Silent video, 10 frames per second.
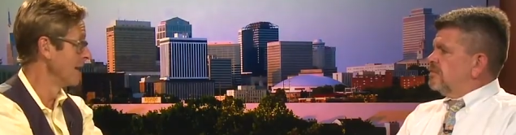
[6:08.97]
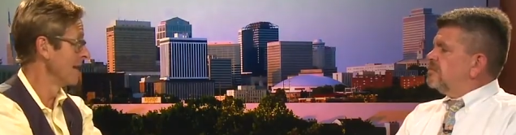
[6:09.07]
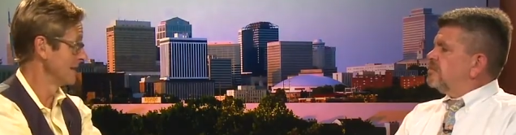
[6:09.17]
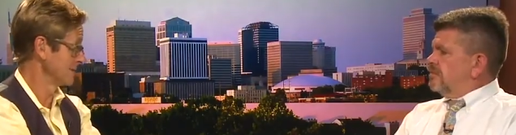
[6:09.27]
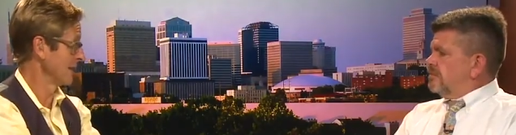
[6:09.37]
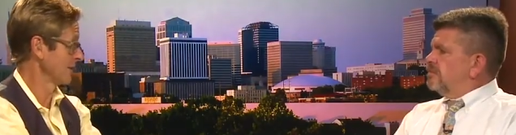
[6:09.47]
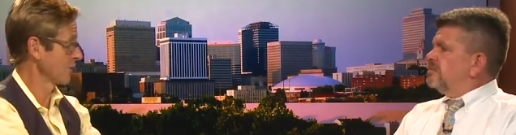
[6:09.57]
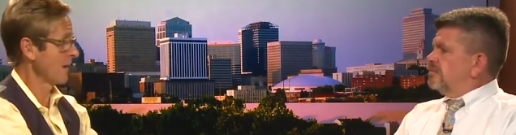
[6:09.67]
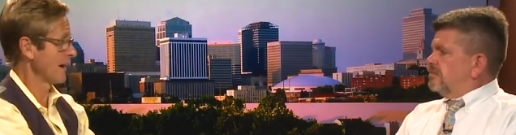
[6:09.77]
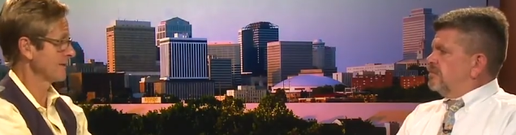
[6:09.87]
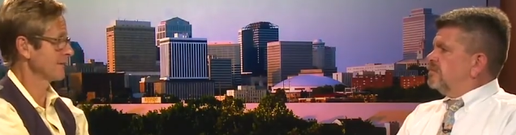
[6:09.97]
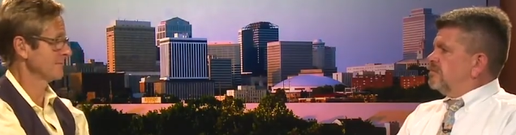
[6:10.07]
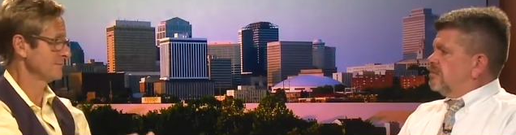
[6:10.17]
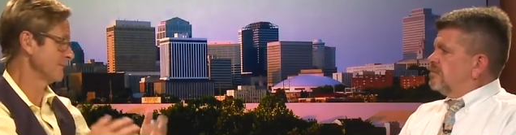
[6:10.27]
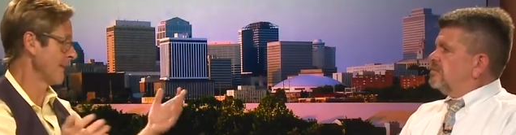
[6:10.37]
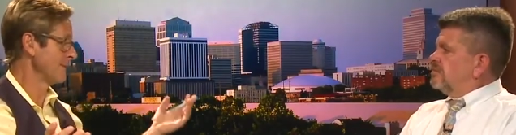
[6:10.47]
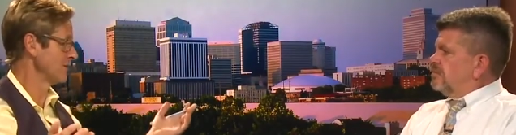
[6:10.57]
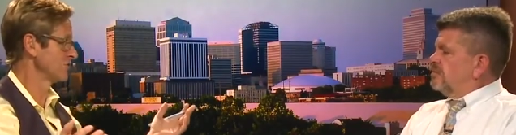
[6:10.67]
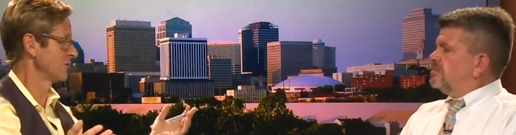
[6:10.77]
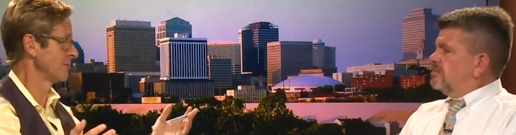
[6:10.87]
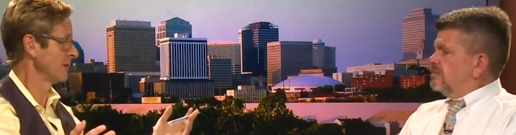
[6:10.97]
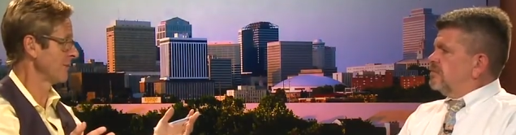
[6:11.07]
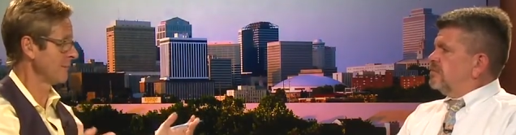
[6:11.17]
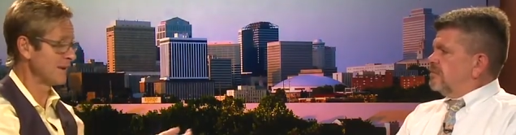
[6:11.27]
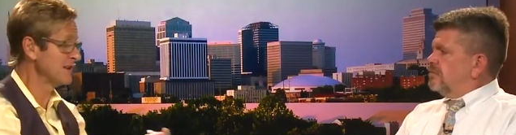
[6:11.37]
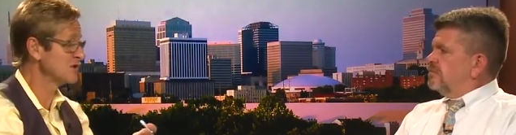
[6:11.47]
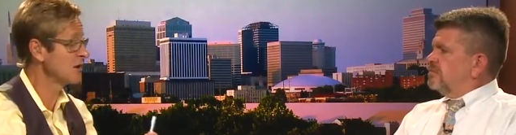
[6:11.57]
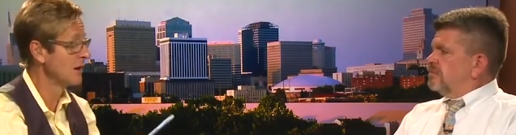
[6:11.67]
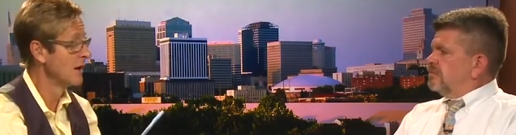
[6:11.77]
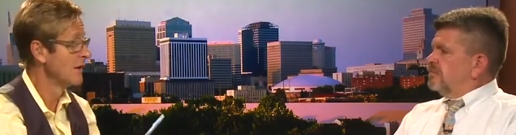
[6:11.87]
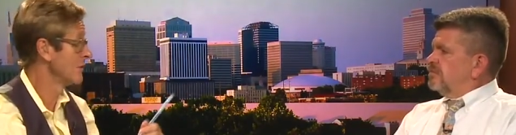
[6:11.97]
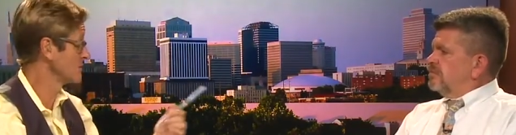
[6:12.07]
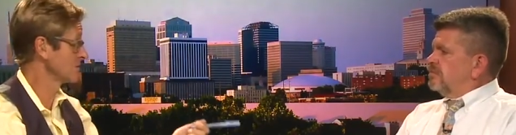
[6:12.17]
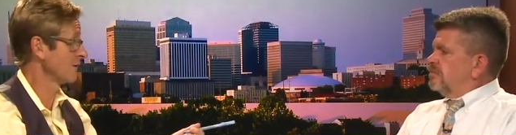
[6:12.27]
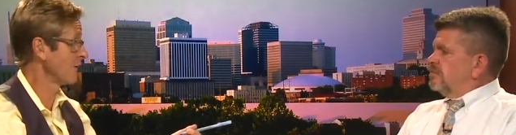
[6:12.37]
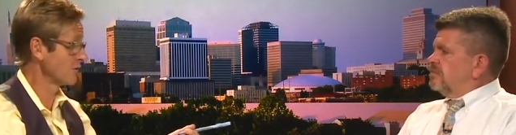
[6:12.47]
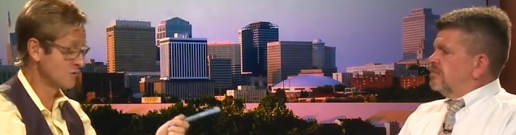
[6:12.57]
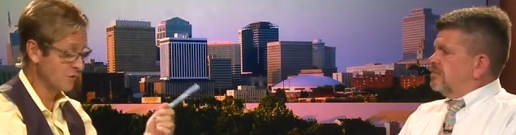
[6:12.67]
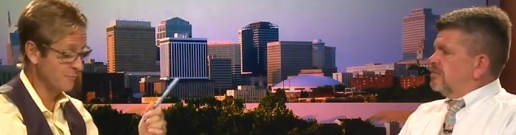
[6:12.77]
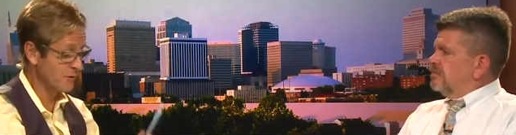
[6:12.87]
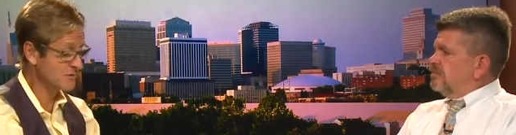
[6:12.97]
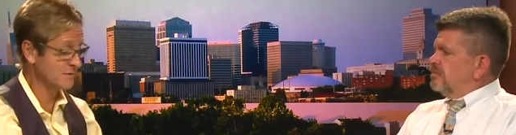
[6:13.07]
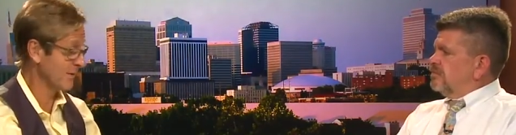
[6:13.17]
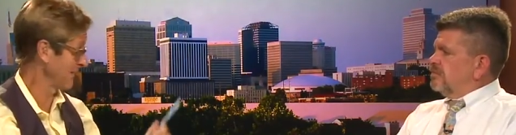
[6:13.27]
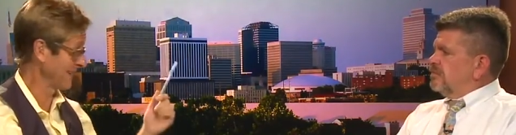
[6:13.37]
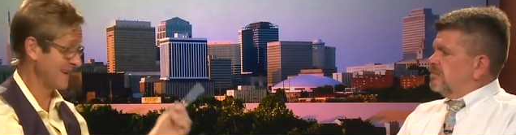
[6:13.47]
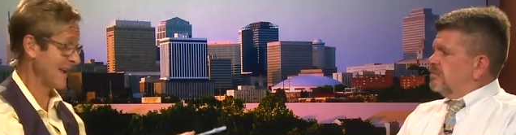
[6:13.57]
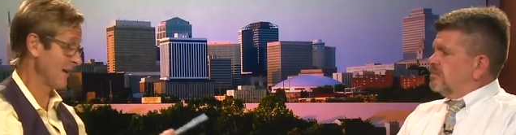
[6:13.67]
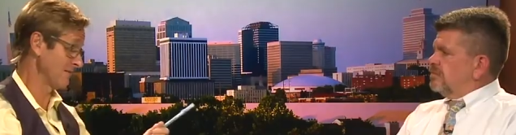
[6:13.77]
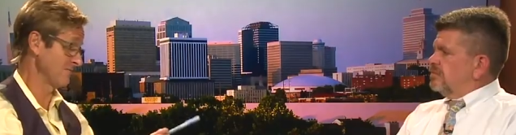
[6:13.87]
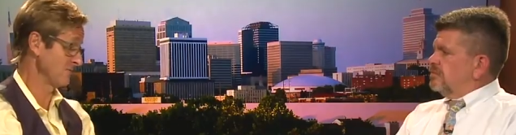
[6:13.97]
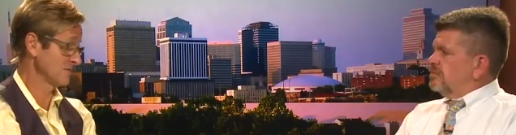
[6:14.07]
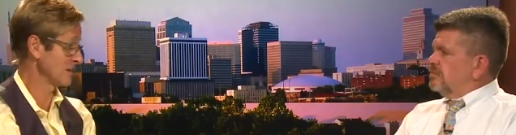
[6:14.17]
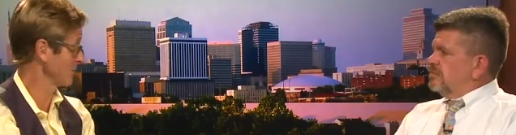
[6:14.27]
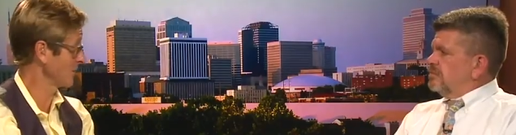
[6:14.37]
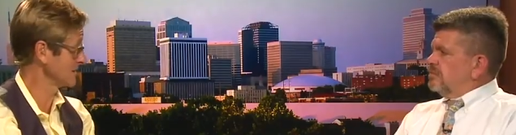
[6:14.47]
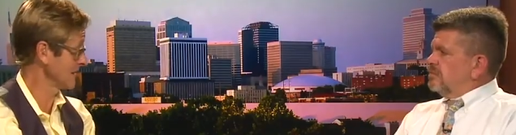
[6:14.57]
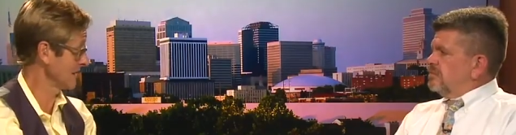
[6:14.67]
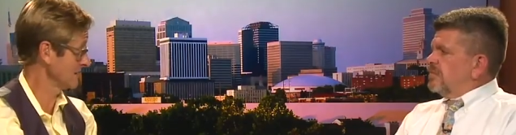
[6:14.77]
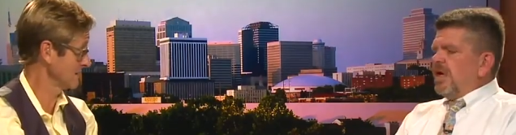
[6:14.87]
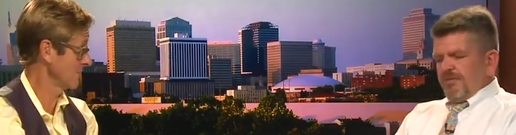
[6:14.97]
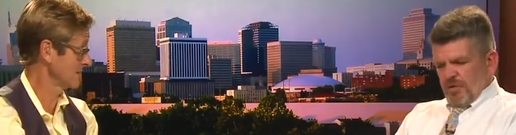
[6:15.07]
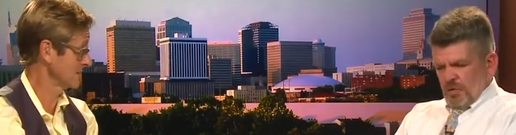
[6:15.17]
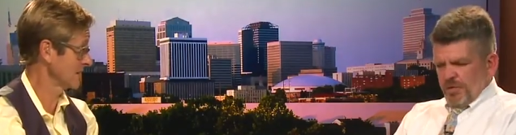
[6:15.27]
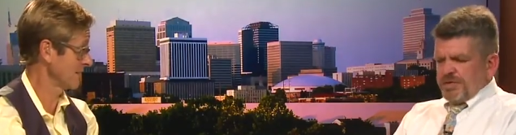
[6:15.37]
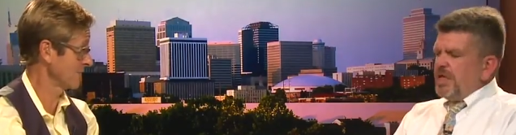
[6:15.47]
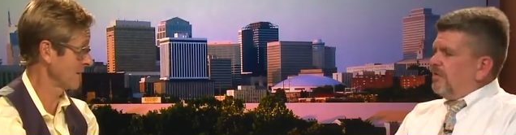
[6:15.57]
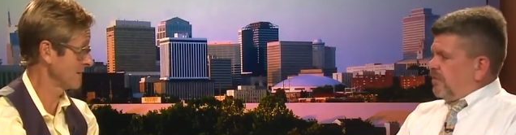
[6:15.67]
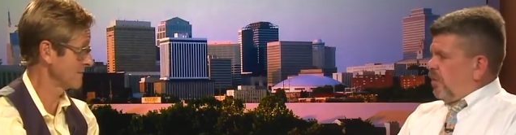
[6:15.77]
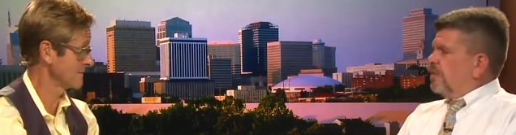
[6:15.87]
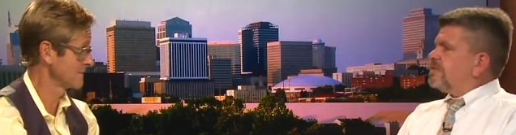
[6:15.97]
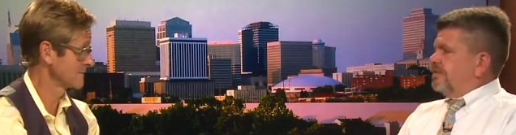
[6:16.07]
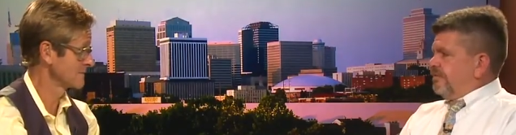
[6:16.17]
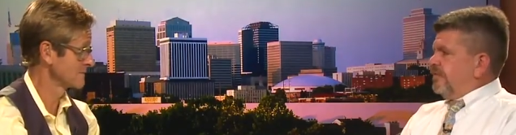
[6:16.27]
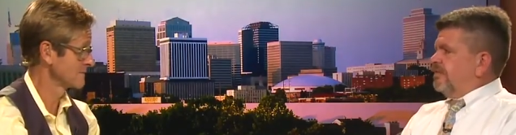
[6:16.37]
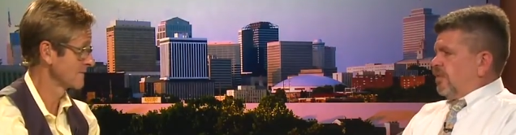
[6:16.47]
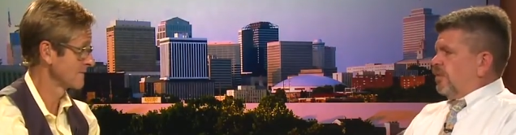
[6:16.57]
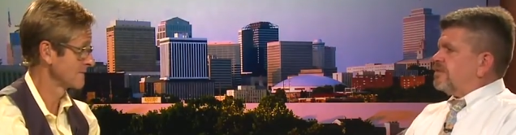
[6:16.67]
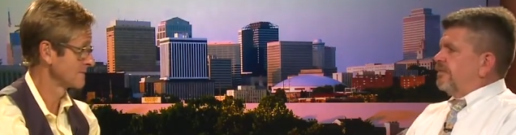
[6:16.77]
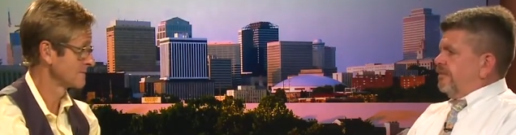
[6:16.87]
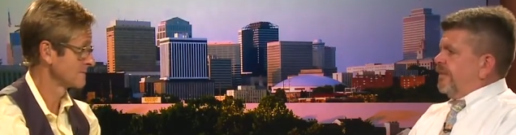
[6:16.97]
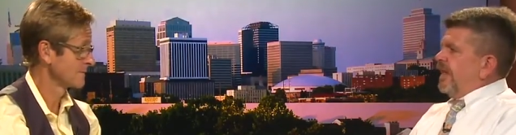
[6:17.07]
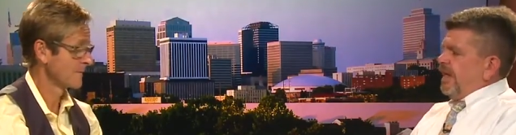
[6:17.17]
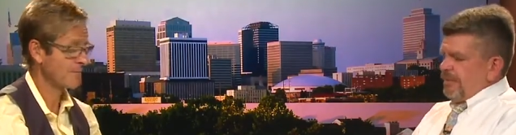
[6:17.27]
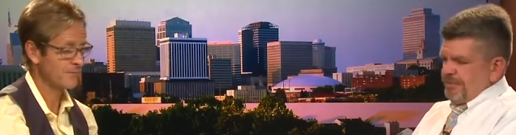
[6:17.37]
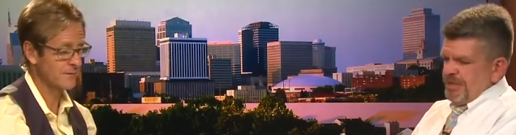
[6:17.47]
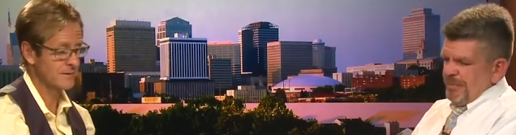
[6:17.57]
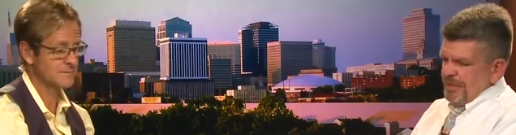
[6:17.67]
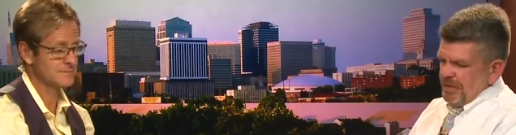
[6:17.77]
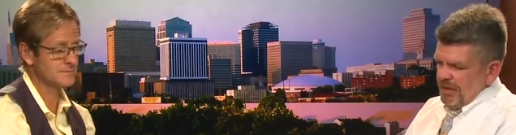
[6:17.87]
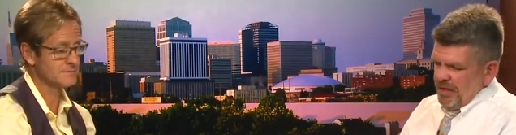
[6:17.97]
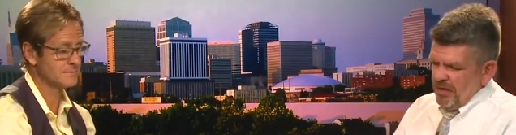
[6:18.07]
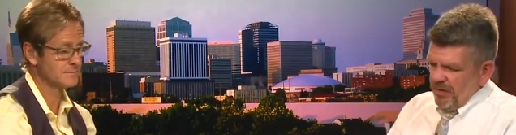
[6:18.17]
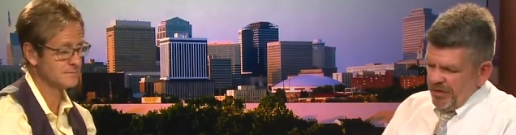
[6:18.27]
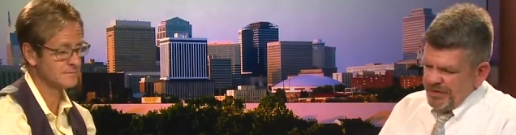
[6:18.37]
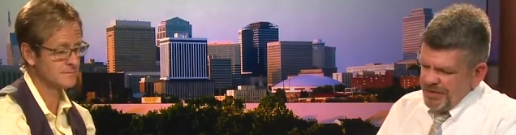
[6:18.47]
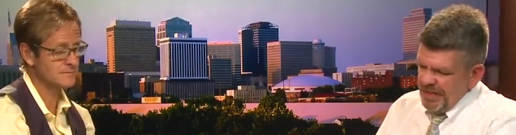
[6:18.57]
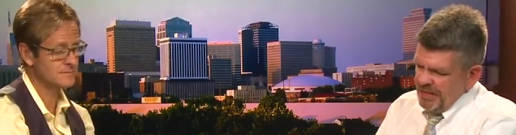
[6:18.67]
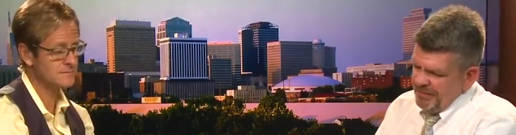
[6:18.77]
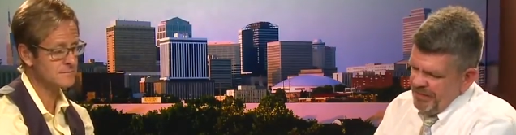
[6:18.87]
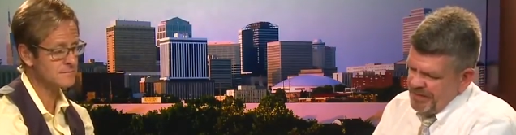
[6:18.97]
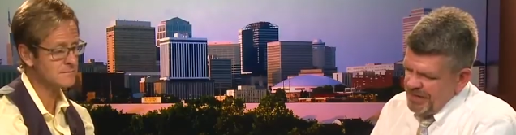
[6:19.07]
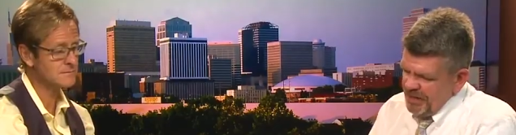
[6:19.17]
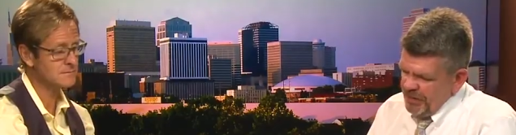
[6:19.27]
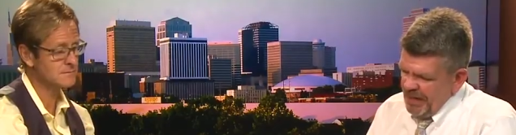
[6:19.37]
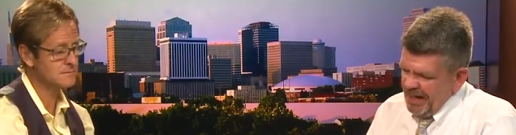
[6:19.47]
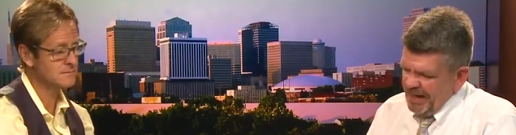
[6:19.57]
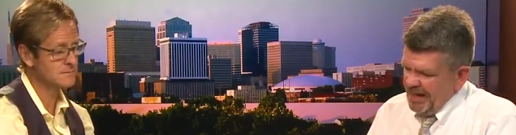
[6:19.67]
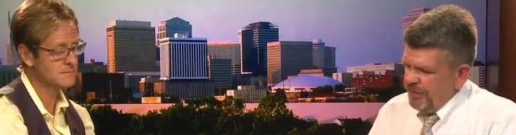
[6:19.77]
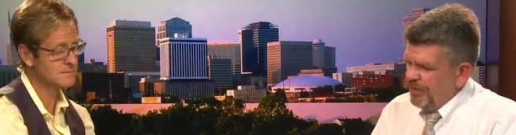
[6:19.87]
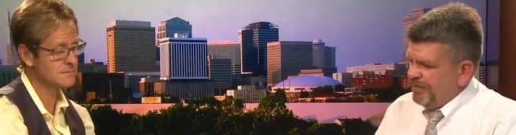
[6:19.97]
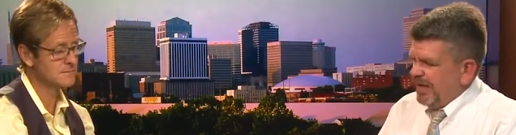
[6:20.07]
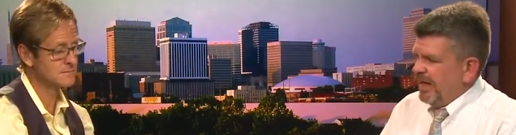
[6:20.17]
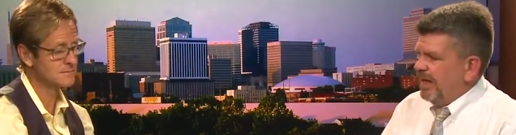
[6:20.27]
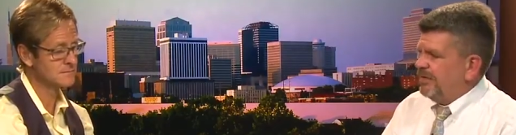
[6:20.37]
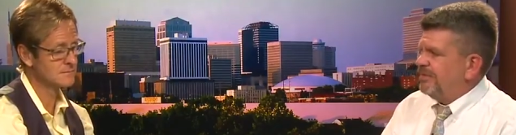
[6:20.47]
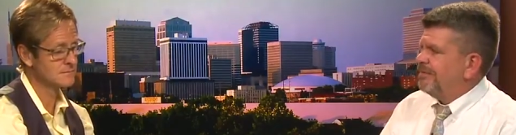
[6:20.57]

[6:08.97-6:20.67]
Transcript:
Speaker 1: as being a threat. Maybe there should have been a bond, but he's still, there are still folks who have posted bond that get out and do the same crazy, crazy
Speaker 2: of course, stuff, right? Of course, of course. Typically, on a second offense D U I, he would have had